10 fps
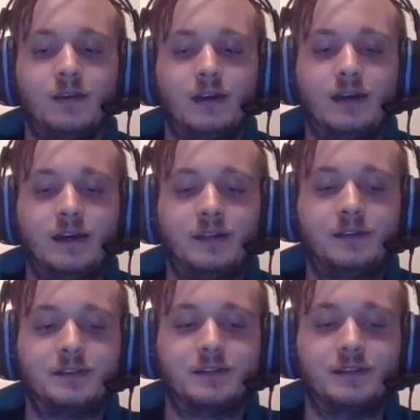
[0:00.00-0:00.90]

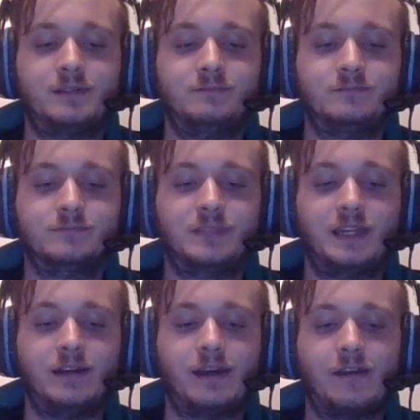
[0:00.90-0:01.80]
And um,
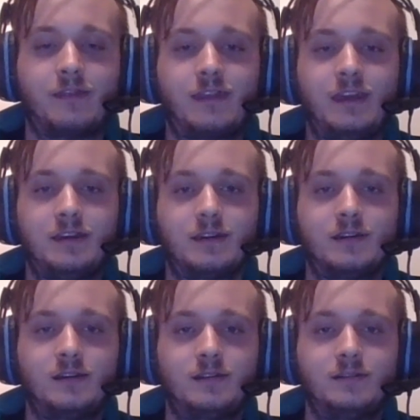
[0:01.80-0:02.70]
yeah, I think
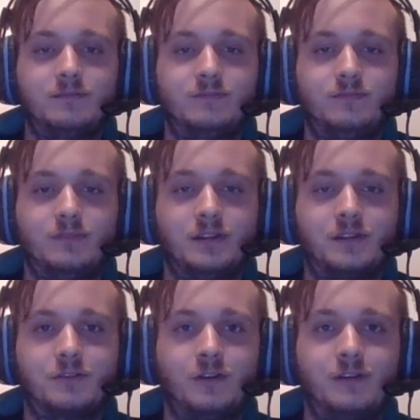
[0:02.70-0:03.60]
uh,
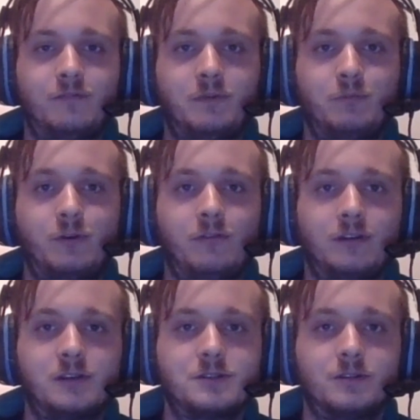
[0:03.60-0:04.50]
it could have been
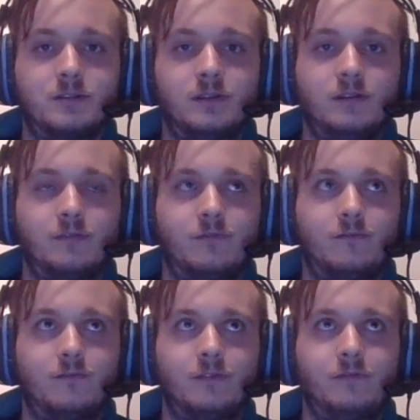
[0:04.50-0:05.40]
prevented certainly if
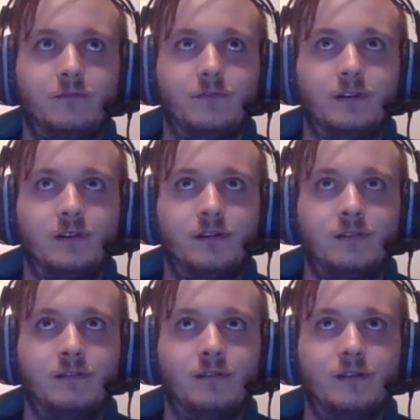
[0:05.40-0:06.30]
if,
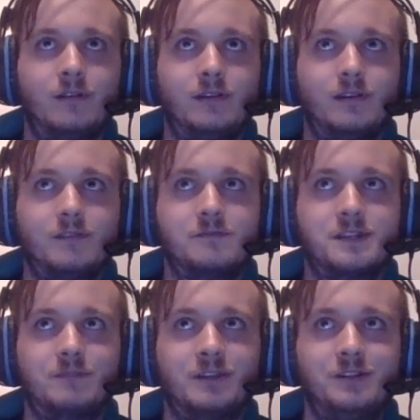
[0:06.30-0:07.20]
uh, if
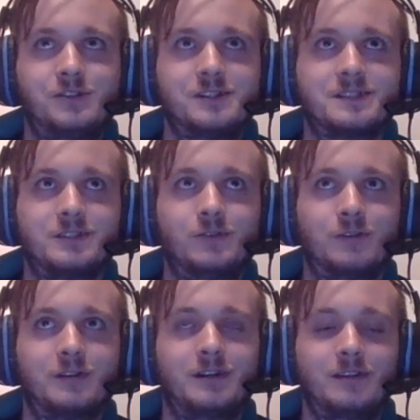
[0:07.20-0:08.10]
somebody just
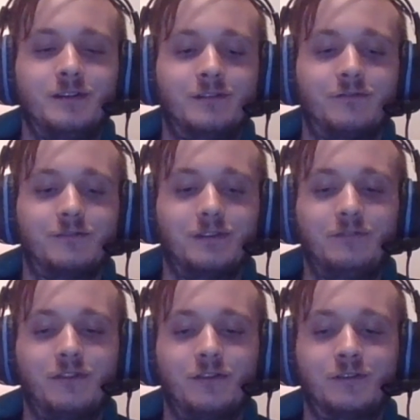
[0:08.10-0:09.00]
looked hard enough,
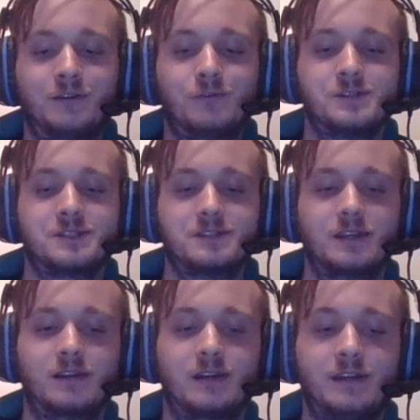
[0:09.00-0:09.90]
even though it was
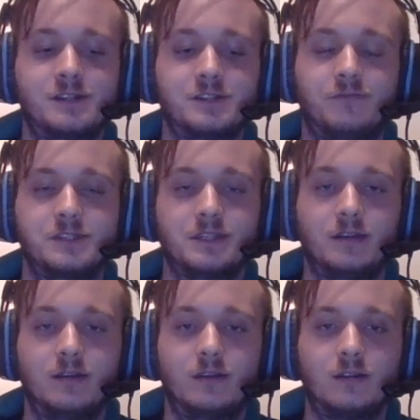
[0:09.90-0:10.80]
uh, kind of
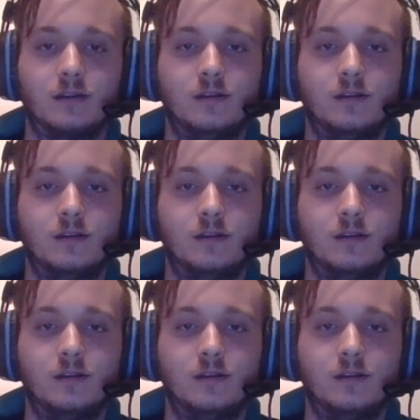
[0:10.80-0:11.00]
sophisticated.